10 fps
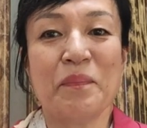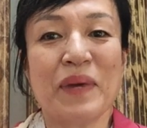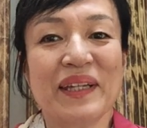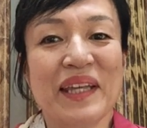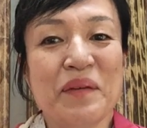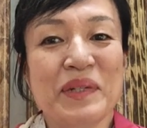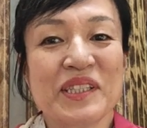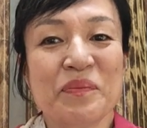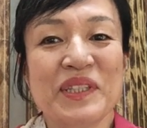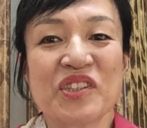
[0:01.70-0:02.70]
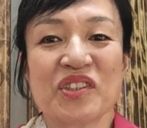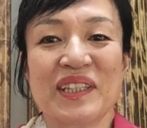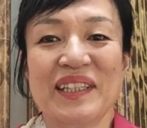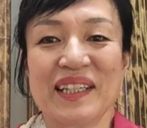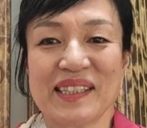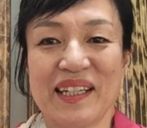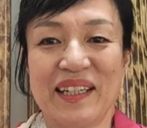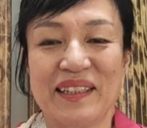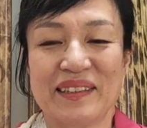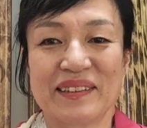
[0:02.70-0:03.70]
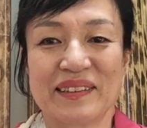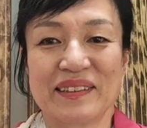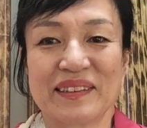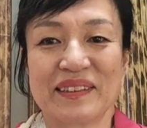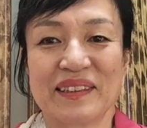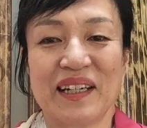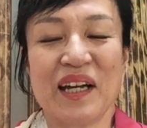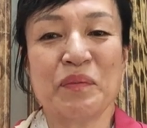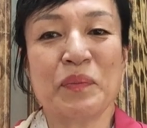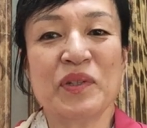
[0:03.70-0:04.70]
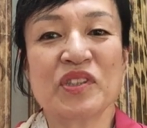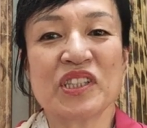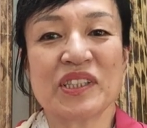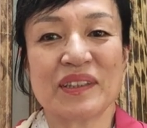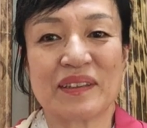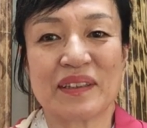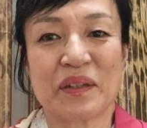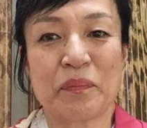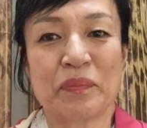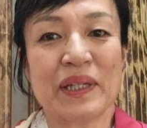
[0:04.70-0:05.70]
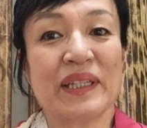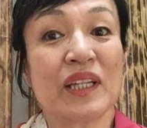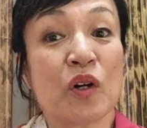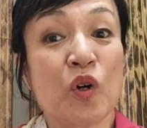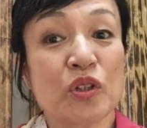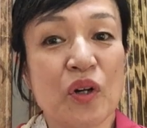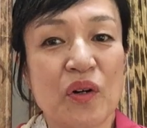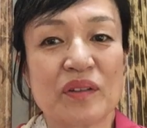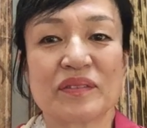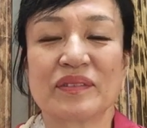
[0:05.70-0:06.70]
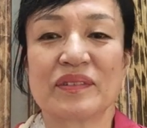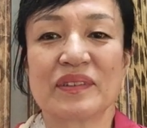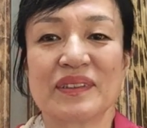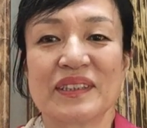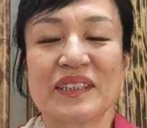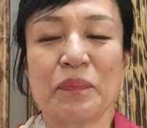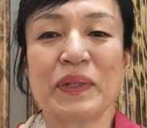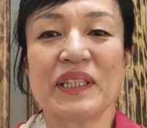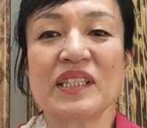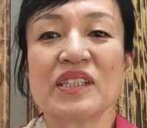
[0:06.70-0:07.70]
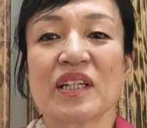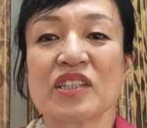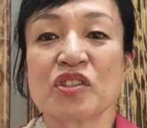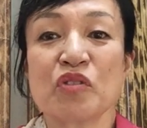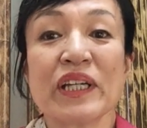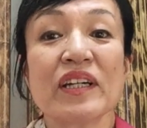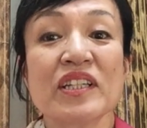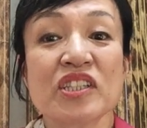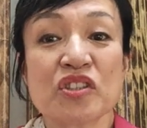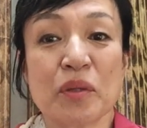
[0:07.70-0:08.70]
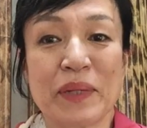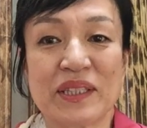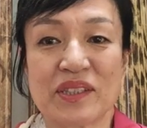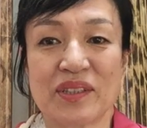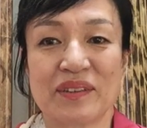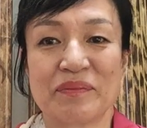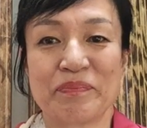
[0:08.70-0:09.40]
My name is Mitsuki Dazai. I'm a musician playing the koto, Japanese string instrument.